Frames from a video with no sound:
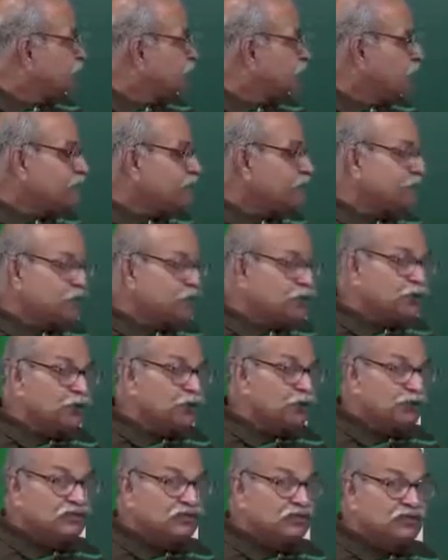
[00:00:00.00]
if
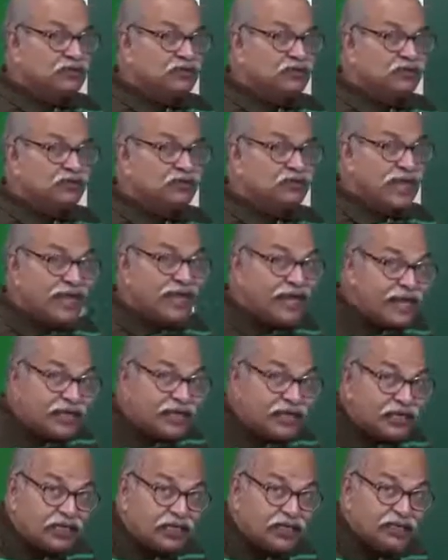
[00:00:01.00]
you
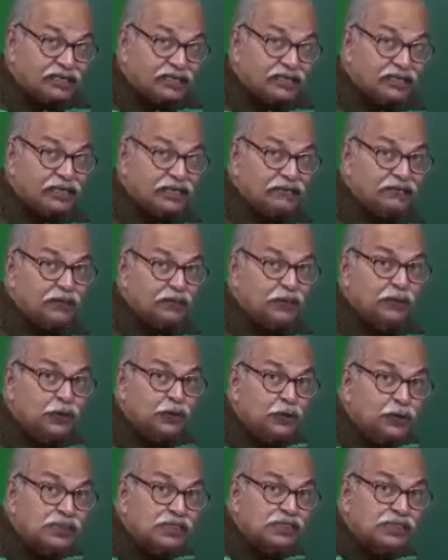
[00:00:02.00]

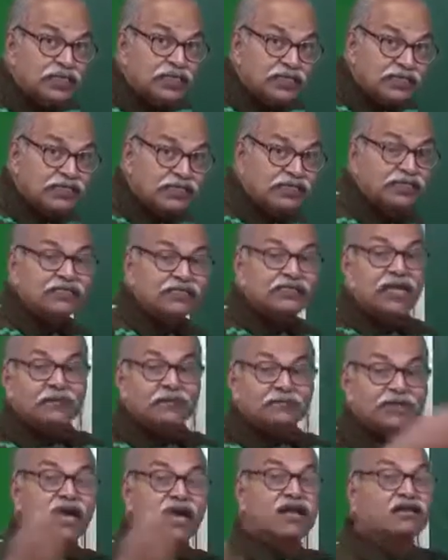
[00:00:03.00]
use this in
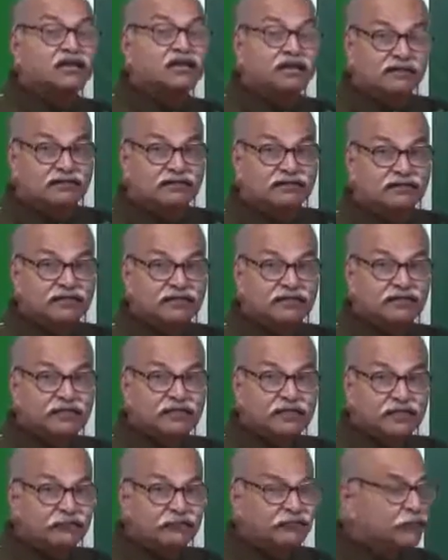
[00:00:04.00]
some circuit,
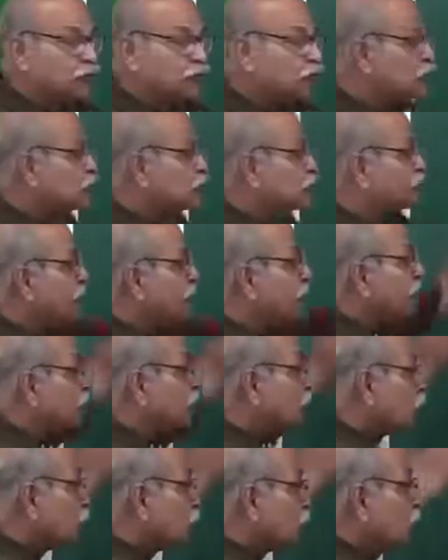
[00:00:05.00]
if you want to make
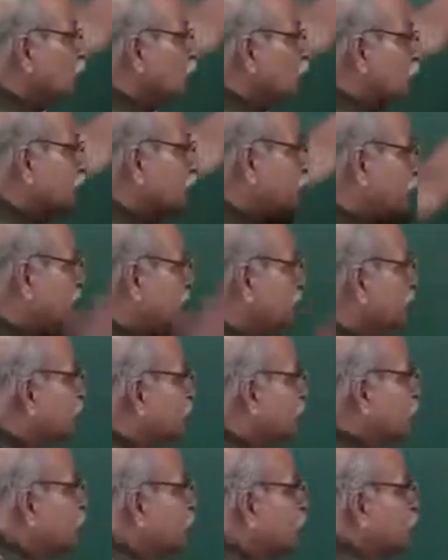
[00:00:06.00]
use of it,
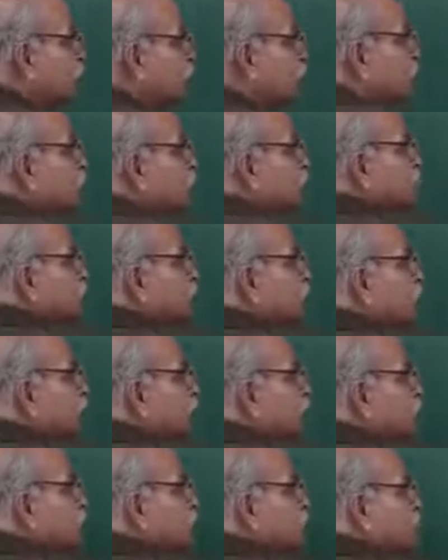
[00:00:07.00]
you can take
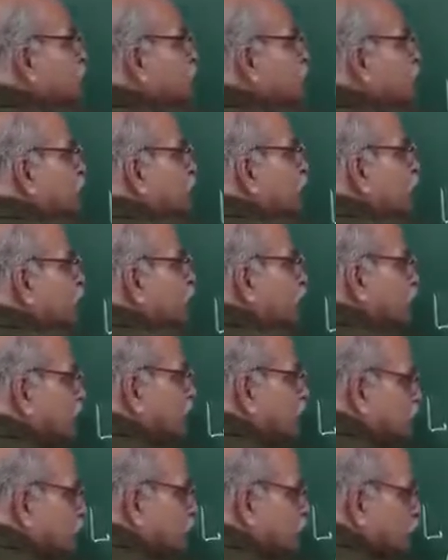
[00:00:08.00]
any potential
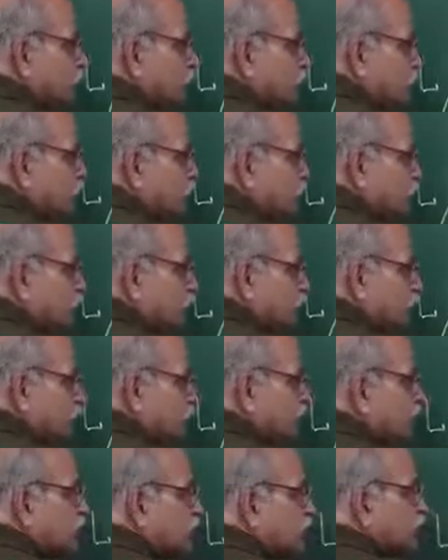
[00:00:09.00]
here, voltage.
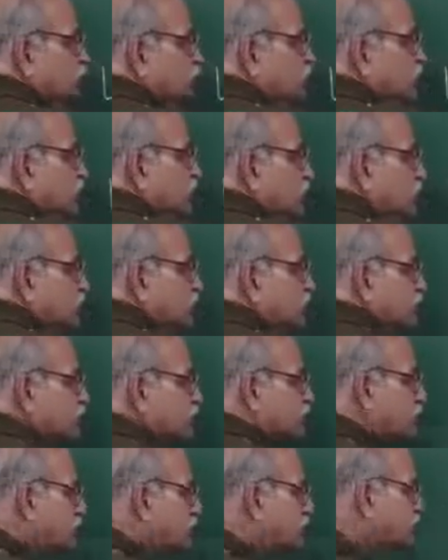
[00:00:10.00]
This voltage
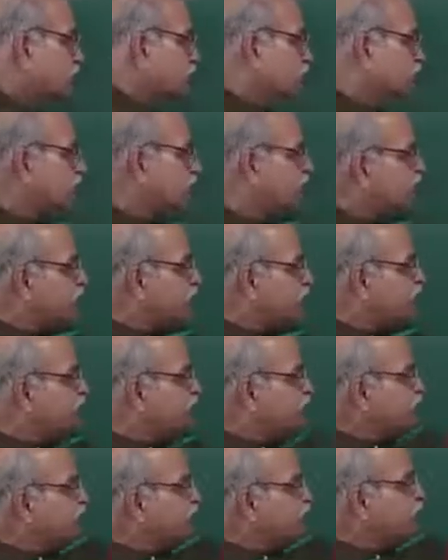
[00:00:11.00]
is oscillating
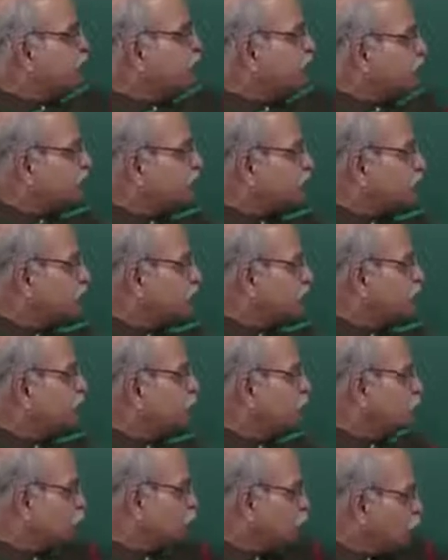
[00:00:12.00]
in time, so
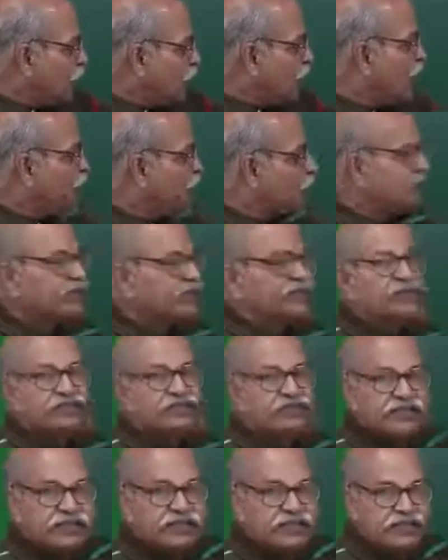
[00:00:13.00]
you do have an
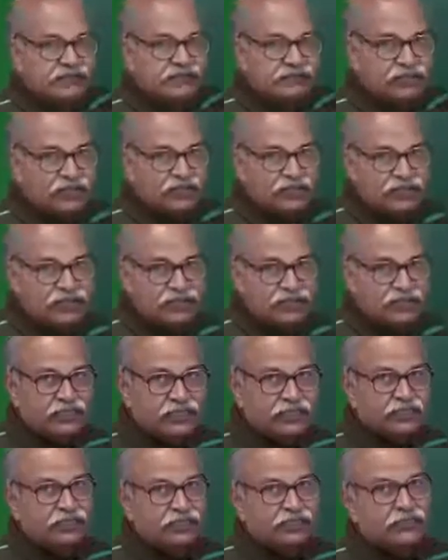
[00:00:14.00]
oscillating voltage,
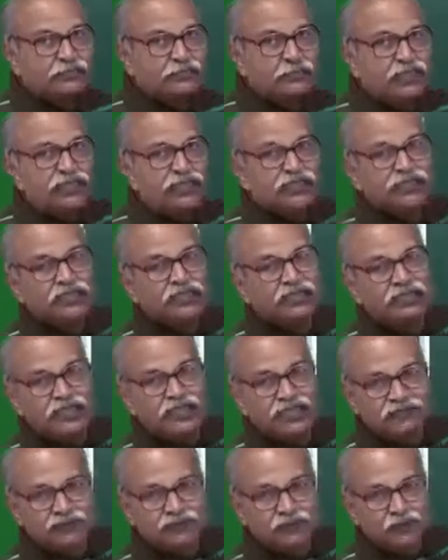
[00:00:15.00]
but then
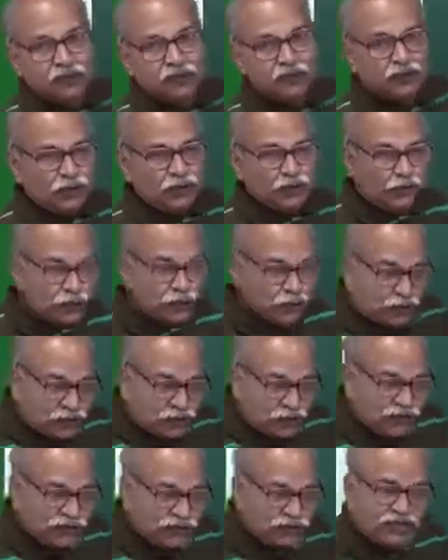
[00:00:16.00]
if you want to
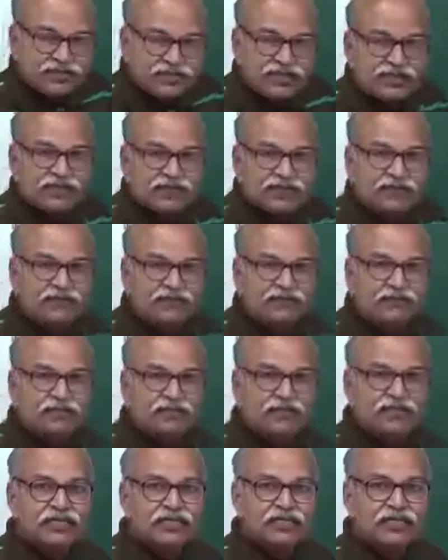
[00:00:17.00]
use this oscillating
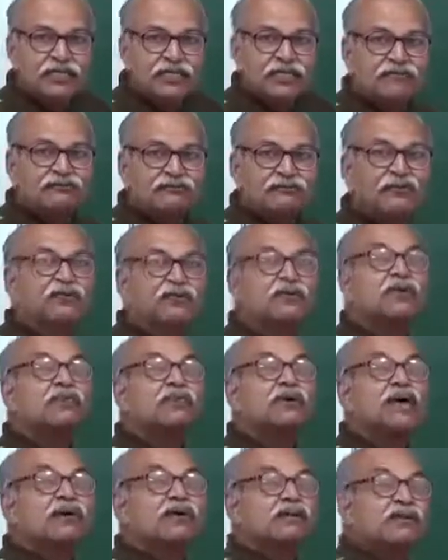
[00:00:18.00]
voltage for
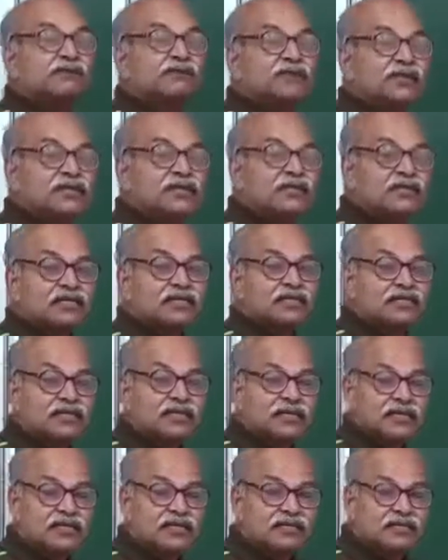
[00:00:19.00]
some kind of a
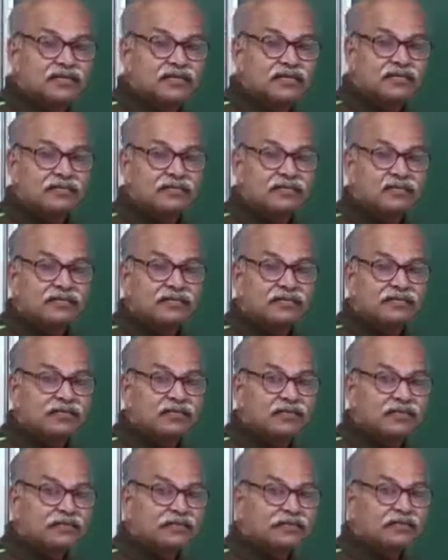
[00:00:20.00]
circuit,
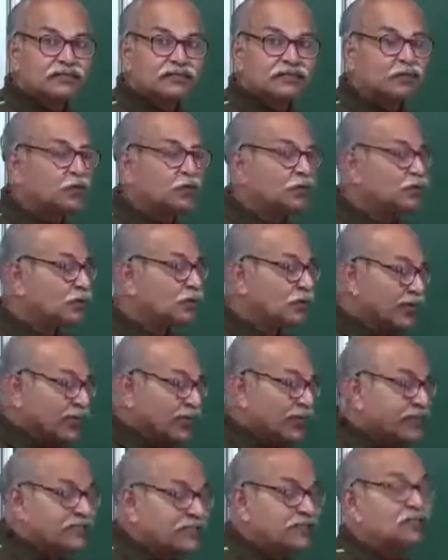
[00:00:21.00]
you want to
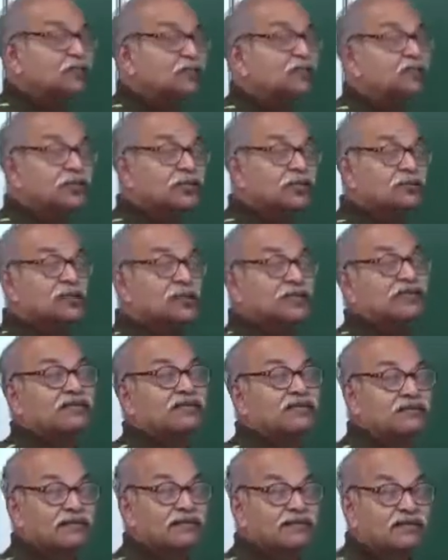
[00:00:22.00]
connect it to some
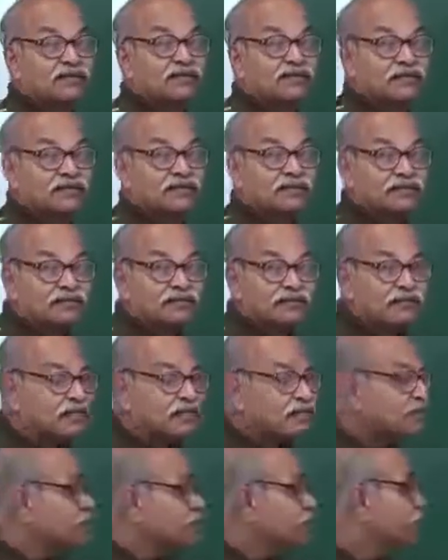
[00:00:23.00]
external
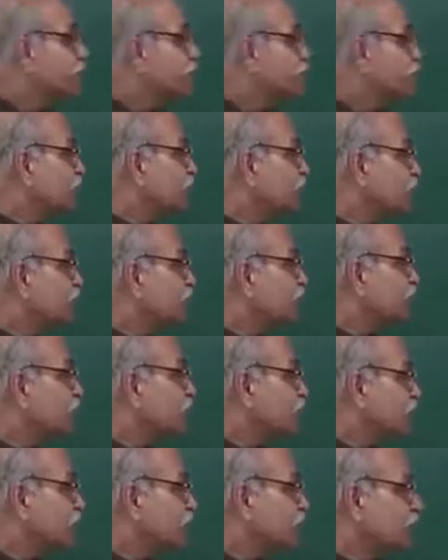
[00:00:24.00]
unit, then
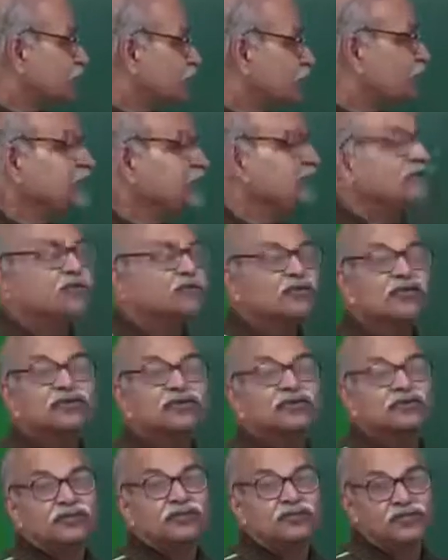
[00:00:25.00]
this energy is
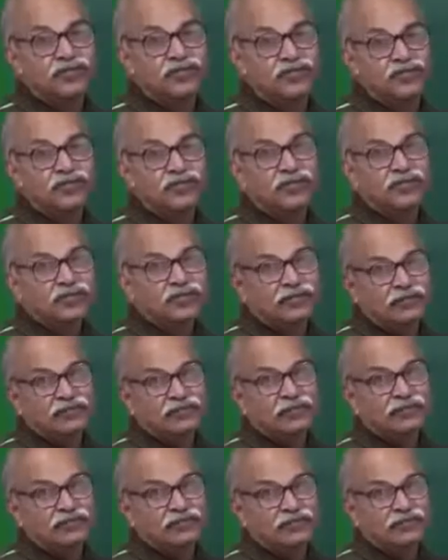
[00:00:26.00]
not going to
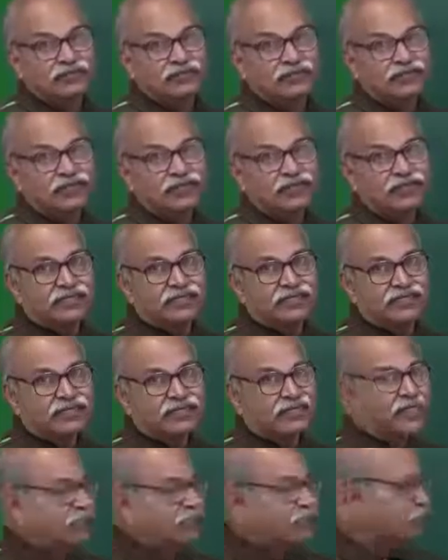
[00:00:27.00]
remain constant,
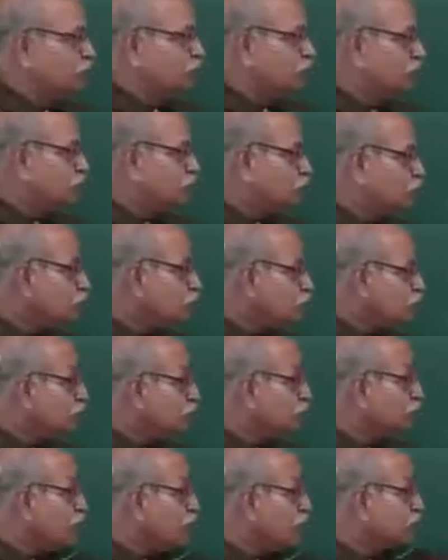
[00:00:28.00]
and if you are
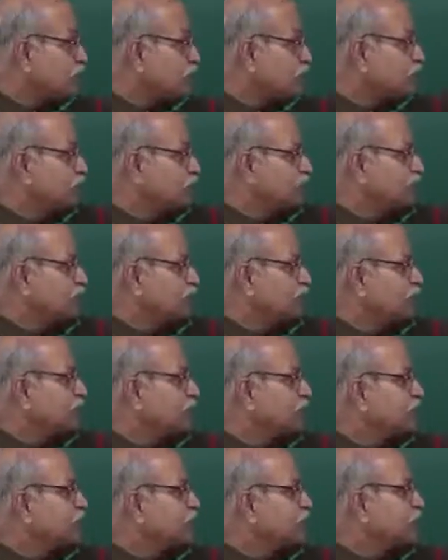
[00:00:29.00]
using that energy,
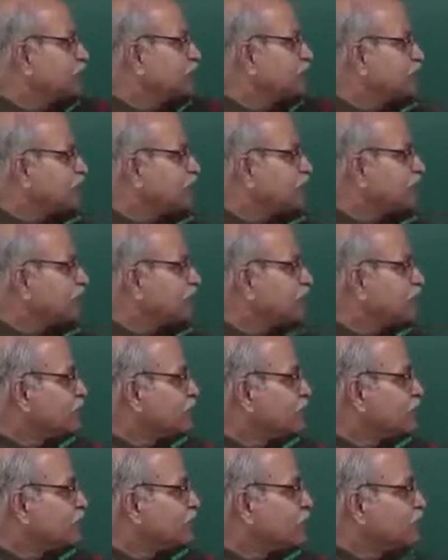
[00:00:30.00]
that means
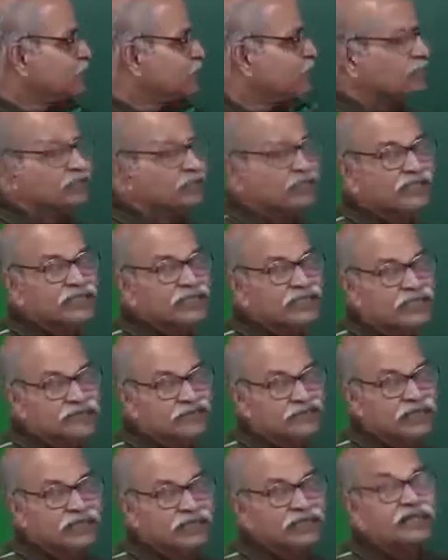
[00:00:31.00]
this oscillation
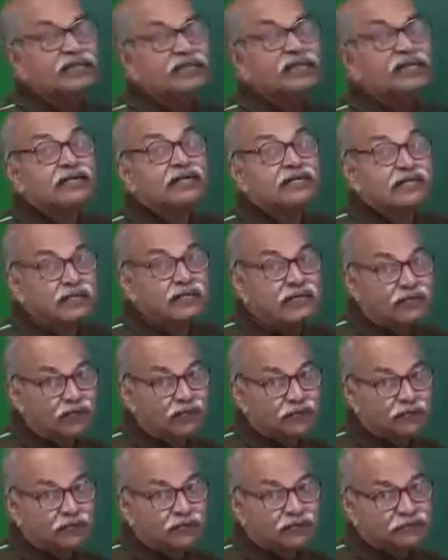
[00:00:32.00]
will die
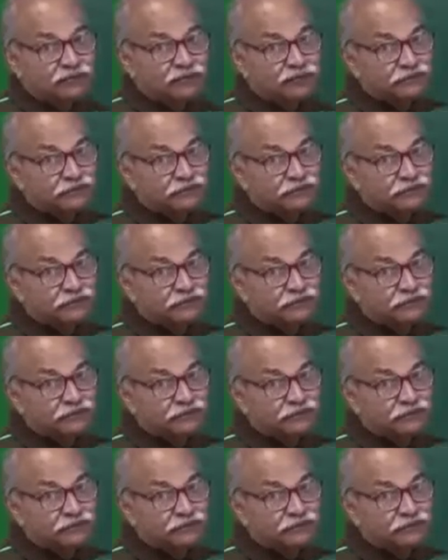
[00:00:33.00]
out.